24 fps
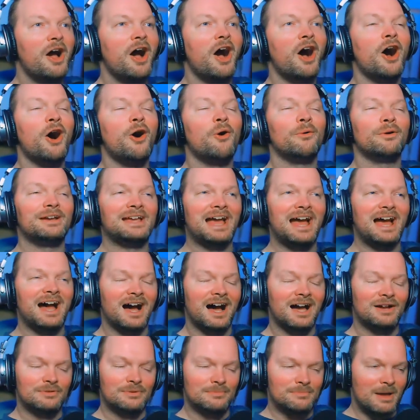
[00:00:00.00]
Oh yeah,
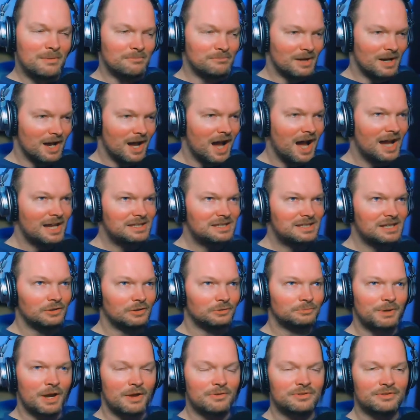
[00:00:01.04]
I remember. I
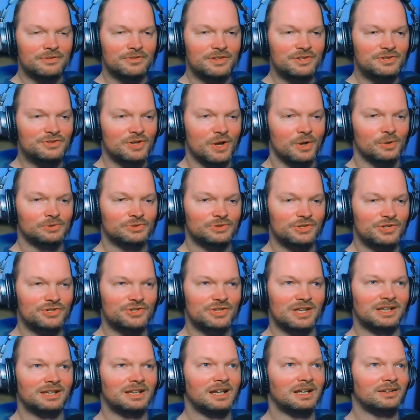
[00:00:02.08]
killed both of these soldiers
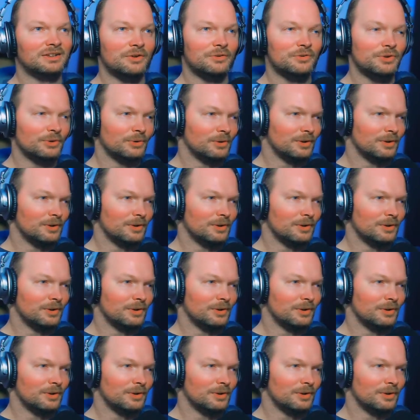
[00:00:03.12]
thinking that they